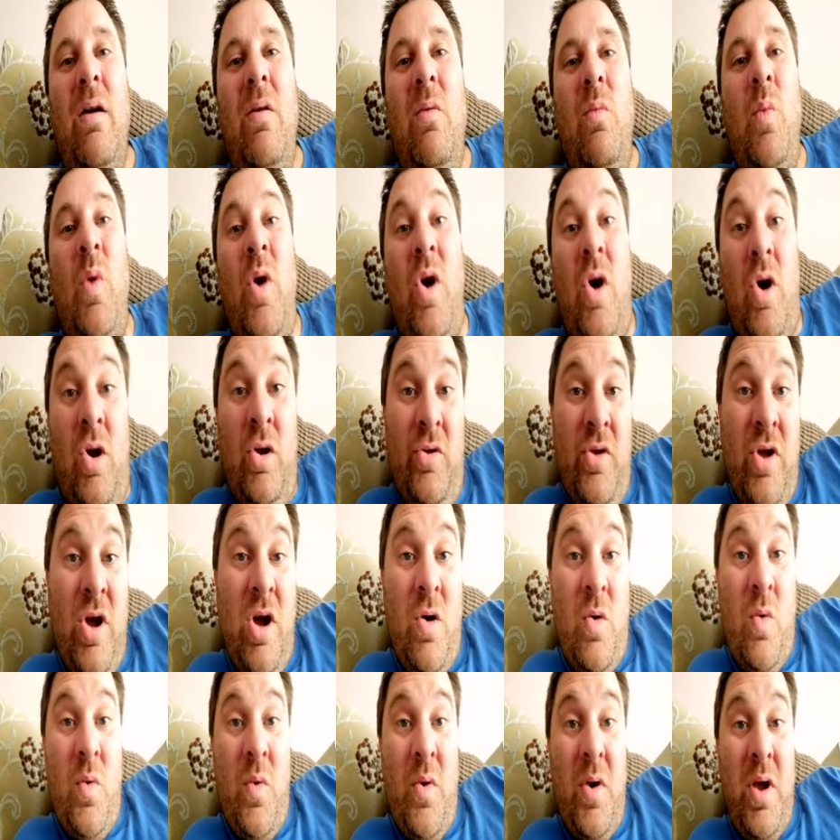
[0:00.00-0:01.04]
we all
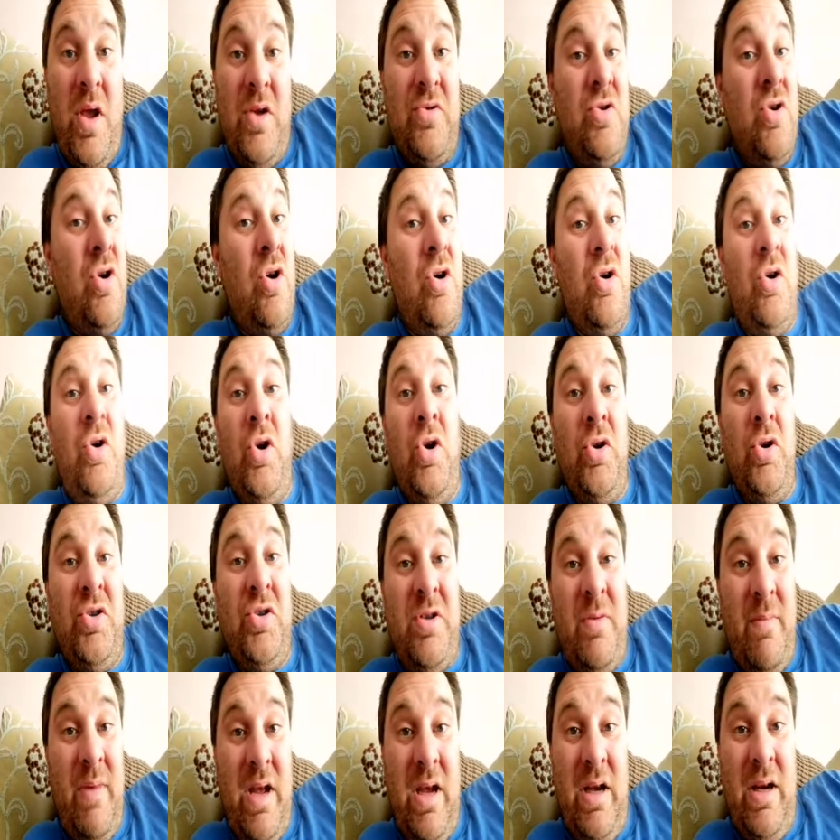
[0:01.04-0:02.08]
know it's not good
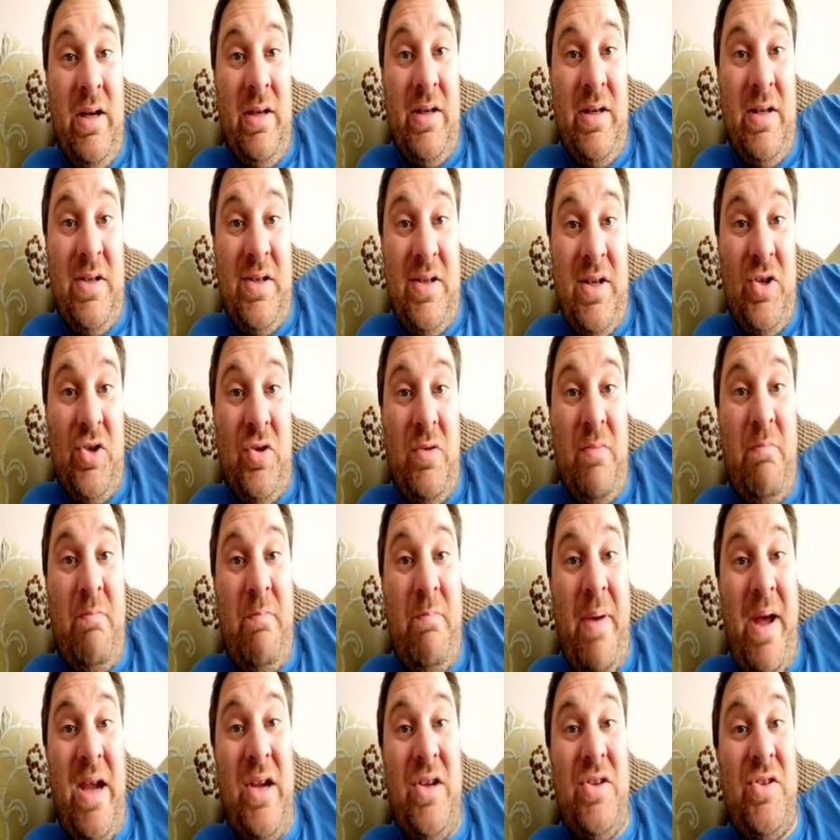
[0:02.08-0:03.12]
to make a decision
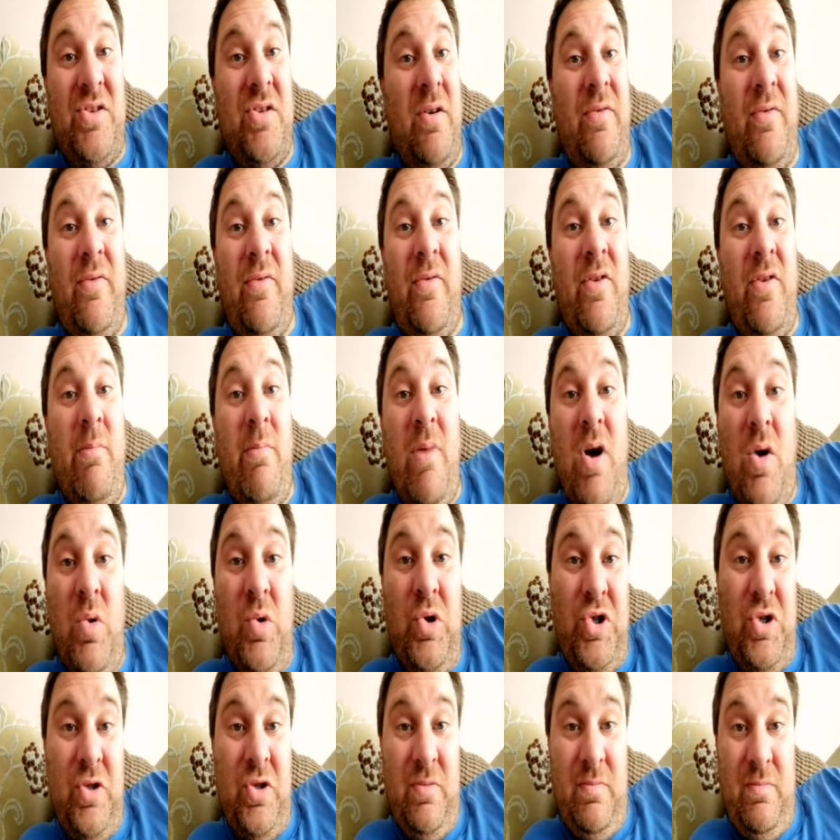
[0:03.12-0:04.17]
based off of an
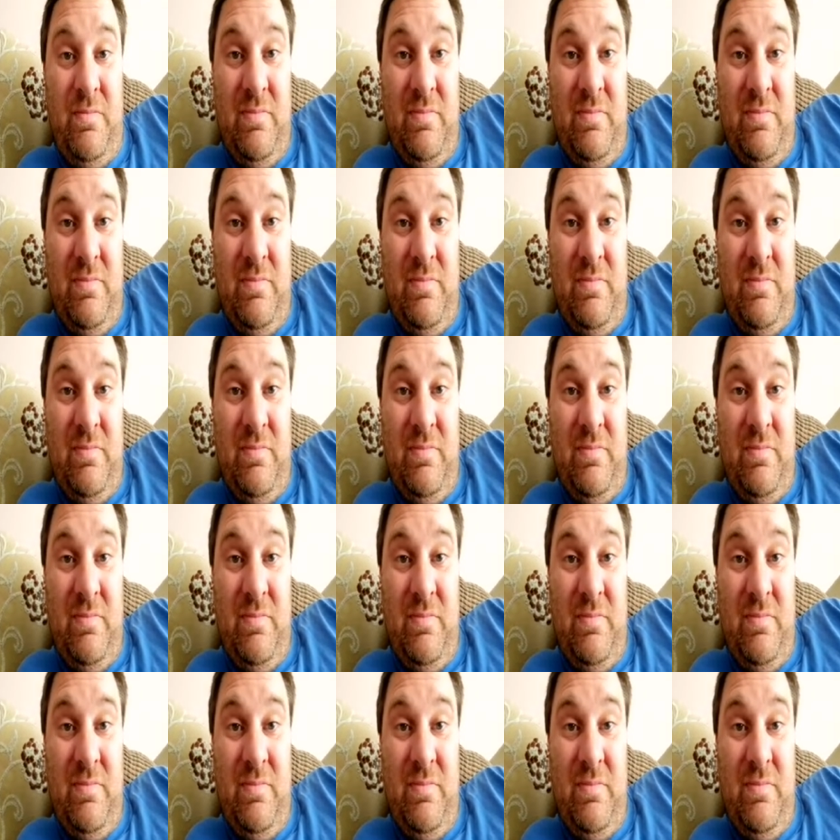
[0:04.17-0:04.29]
emotion.